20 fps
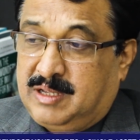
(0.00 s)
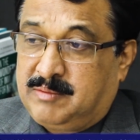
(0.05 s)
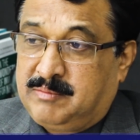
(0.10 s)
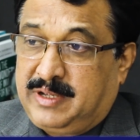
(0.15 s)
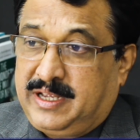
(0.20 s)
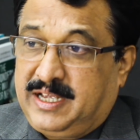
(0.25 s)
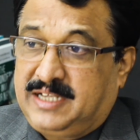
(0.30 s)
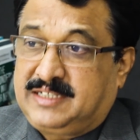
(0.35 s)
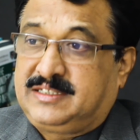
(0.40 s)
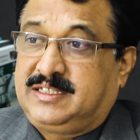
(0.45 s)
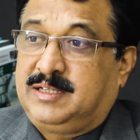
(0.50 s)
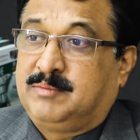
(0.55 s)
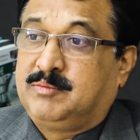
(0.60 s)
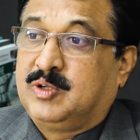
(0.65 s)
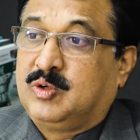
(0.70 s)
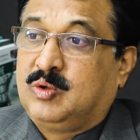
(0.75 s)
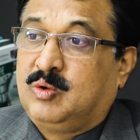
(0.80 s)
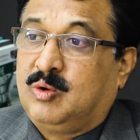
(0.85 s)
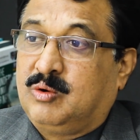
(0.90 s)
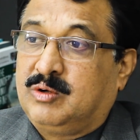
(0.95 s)
them except
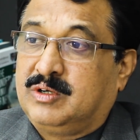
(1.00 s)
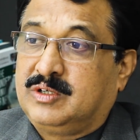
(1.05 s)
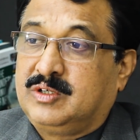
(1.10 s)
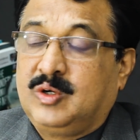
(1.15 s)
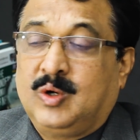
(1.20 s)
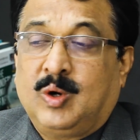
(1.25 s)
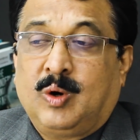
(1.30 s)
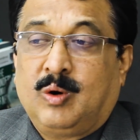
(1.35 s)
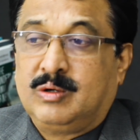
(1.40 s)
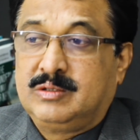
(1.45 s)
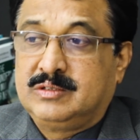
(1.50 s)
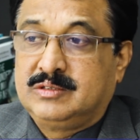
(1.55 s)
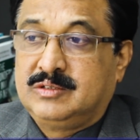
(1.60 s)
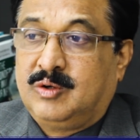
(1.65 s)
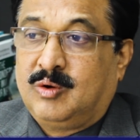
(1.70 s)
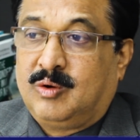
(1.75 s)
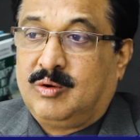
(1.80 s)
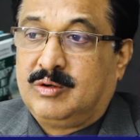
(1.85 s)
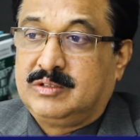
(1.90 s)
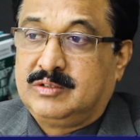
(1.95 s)
the gold, gold,
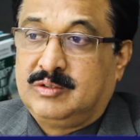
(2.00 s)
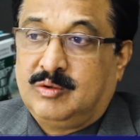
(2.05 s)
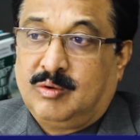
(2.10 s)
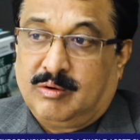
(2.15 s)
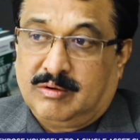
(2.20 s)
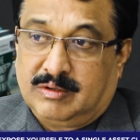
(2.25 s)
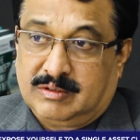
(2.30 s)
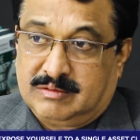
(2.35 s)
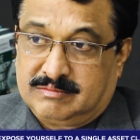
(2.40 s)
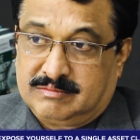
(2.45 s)
gold, gold.